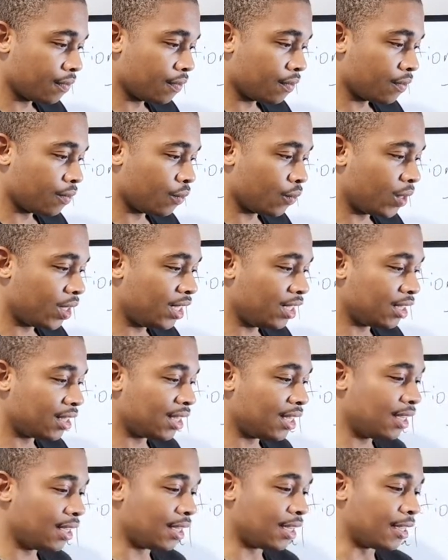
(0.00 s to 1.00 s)
What do you
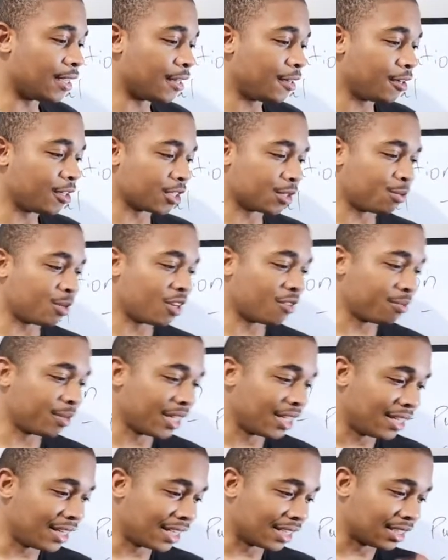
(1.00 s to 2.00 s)
think Garry Kasparov
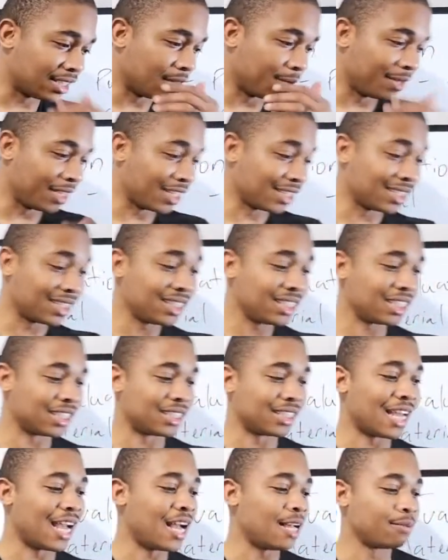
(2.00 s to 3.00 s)
played next year? Because this
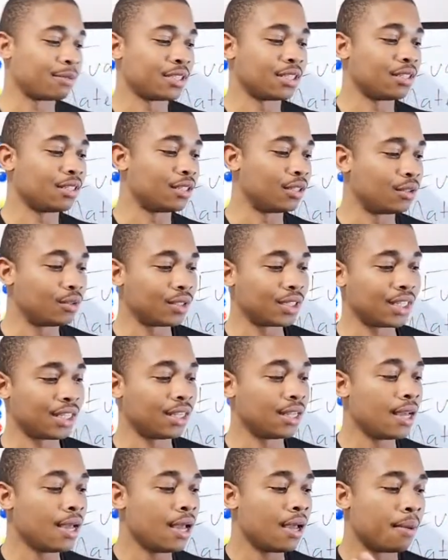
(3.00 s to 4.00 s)
is
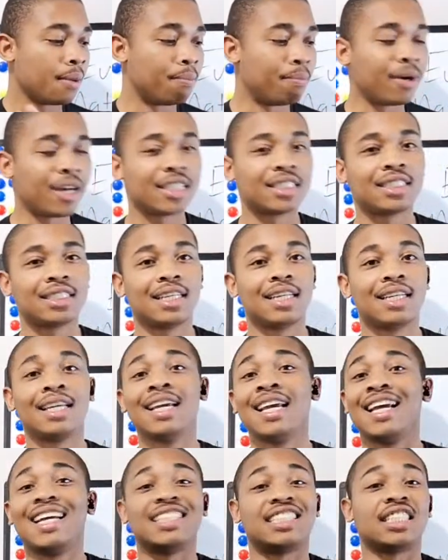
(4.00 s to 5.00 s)
absolutely busted.
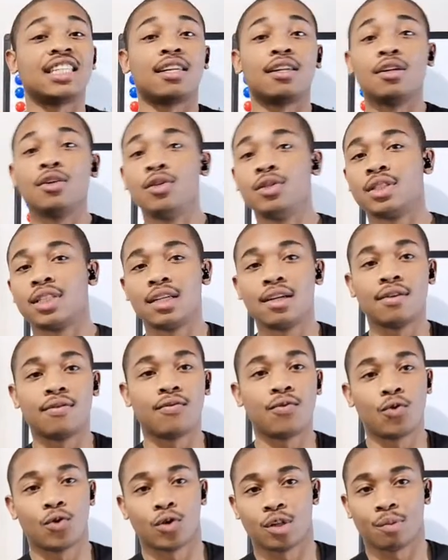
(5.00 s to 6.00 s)
It's losing
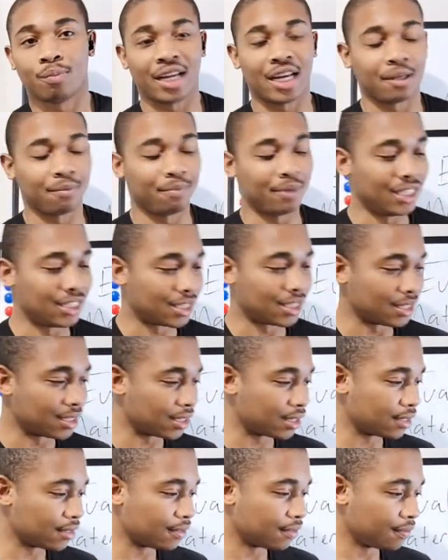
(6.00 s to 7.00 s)
for the black pieces.